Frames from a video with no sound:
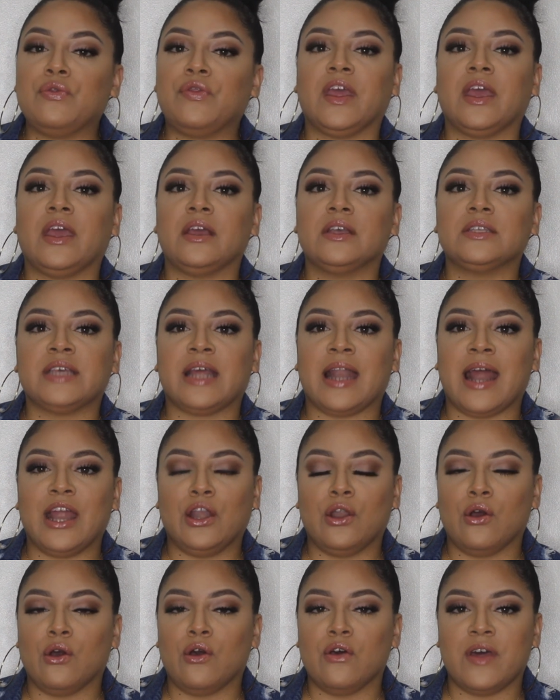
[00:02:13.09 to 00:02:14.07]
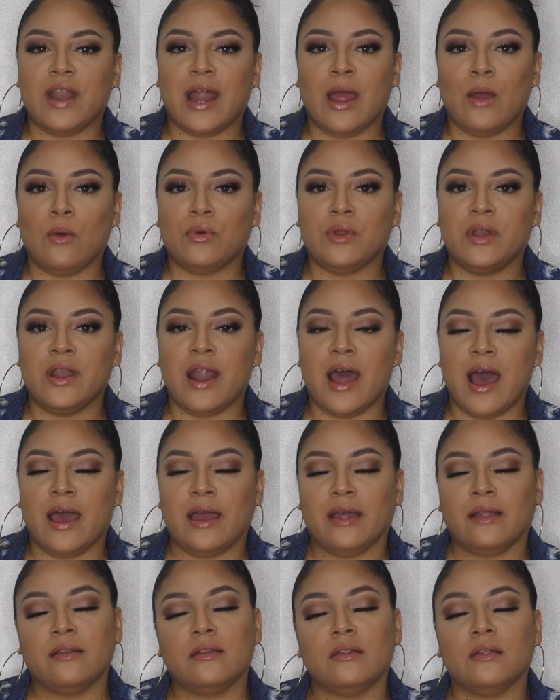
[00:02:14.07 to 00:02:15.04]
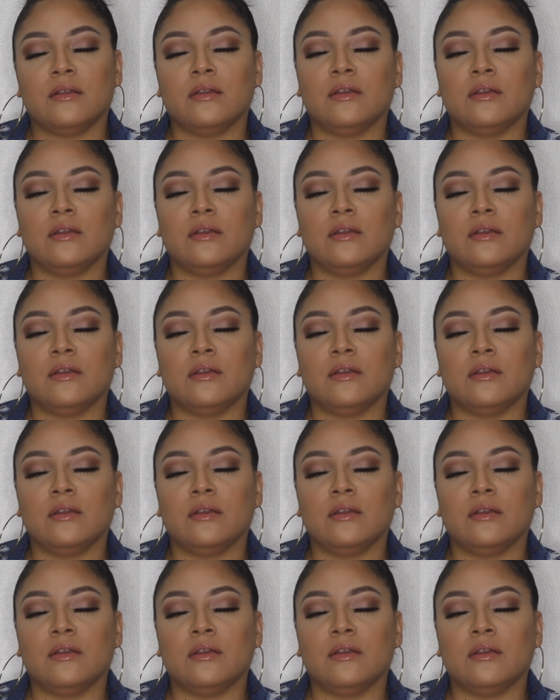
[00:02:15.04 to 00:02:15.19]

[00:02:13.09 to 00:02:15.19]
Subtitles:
things that I know that I would not,